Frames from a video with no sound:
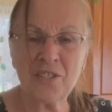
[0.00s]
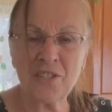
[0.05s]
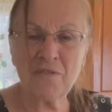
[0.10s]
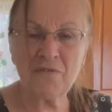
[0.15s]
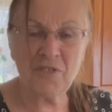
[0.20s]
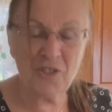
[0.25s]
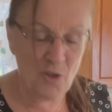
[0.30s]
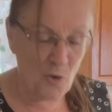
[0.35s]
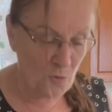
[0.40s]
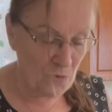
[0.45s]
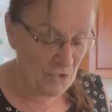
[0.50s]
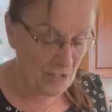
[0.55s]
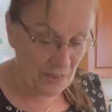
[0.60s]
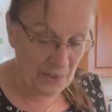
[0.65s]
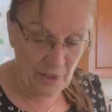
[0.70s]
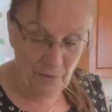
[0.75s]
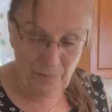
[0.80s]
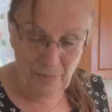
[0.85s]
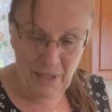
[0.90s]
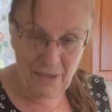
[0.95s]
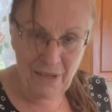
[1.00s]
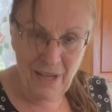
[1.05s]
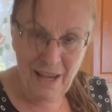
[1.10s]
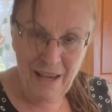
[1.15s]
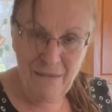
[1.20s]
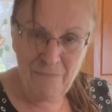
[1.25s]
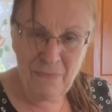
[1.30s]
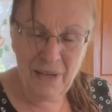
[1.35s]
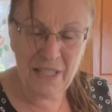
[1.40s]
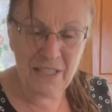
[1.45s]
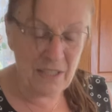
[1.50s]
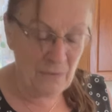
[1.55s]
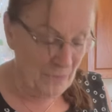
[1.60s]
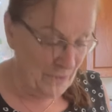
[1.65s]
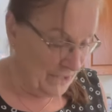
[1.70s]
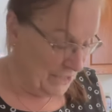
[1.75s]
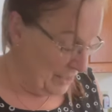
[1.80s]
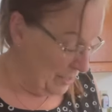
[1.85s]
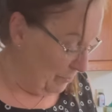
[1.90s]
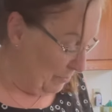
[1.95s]
have soaked a little bit, makes them a
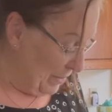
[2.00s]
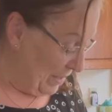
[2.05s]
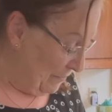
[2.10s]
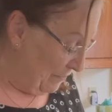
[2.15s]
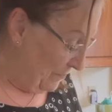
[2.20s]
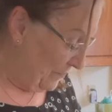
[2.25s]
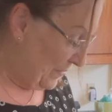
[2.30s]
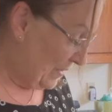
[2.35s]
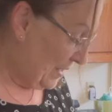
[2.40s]
little bit